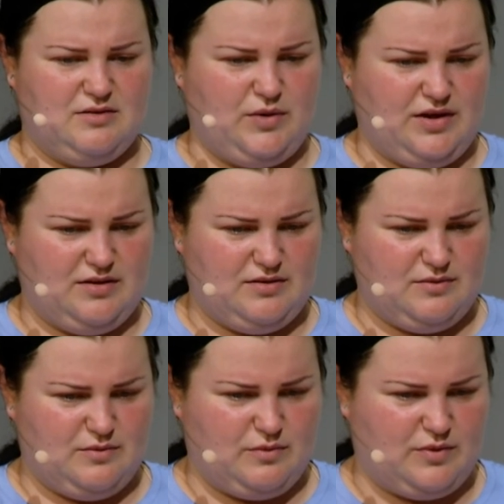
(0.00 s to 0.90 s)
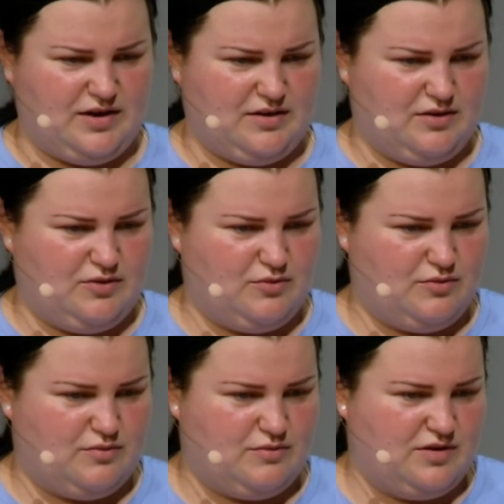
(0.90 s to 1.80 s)
why why
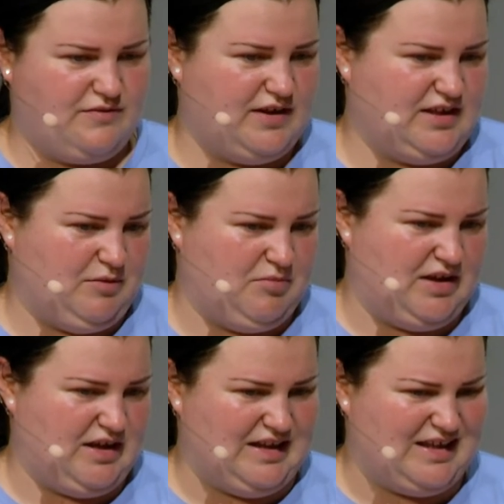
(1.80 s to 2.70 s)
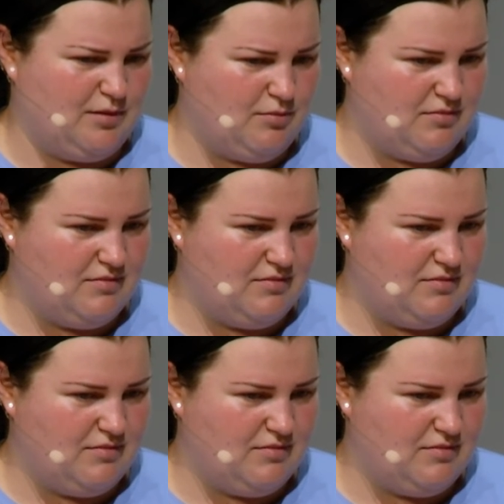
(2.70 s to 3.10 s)
you invited me and him?